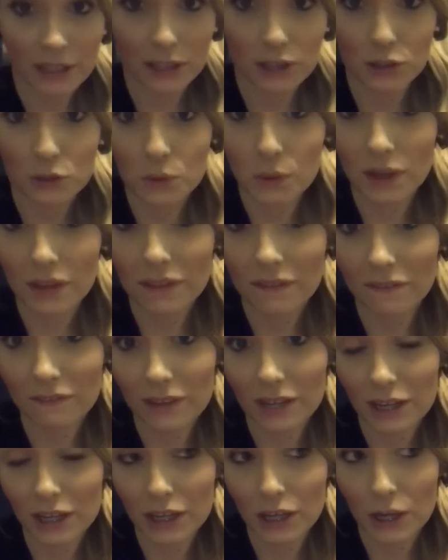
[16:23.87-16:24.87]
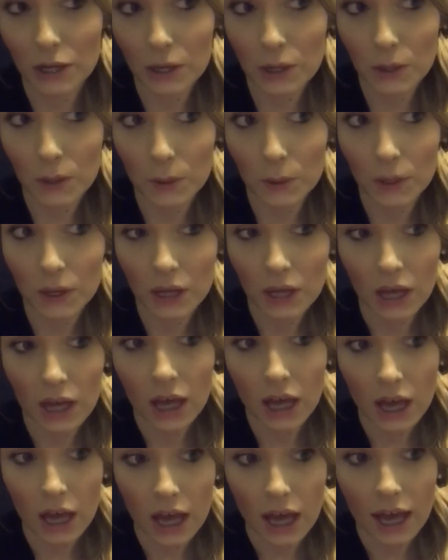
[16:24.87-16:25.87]
enjoyed the video.
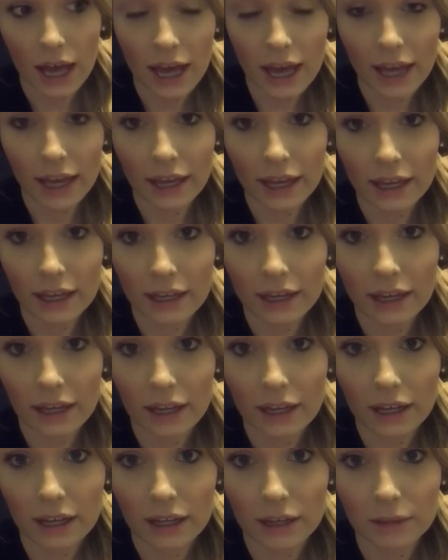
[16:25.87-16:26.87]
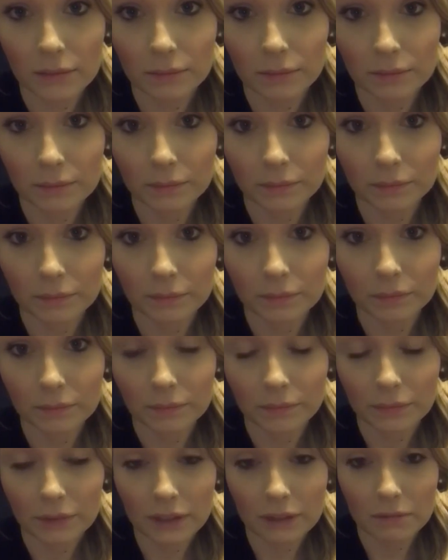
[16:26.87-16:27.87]
And um,
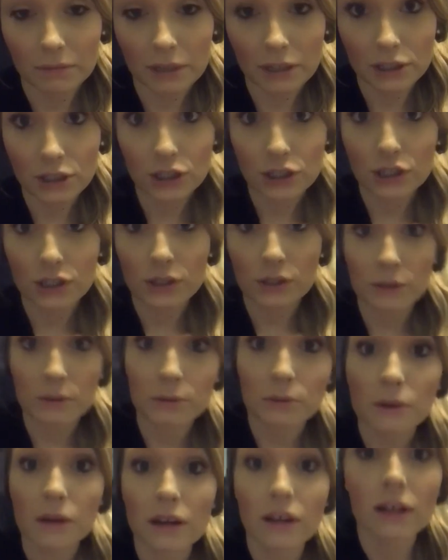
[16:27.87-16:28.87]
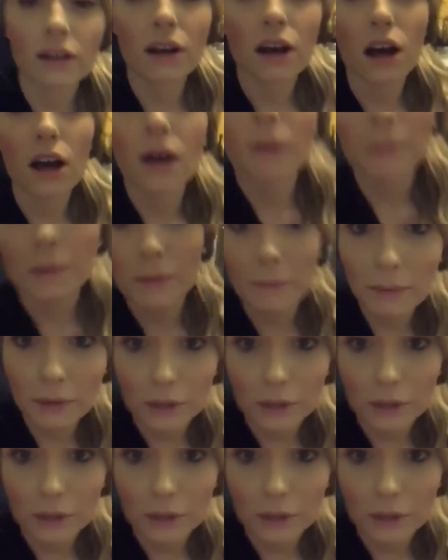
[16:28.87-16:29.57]
make sure you comment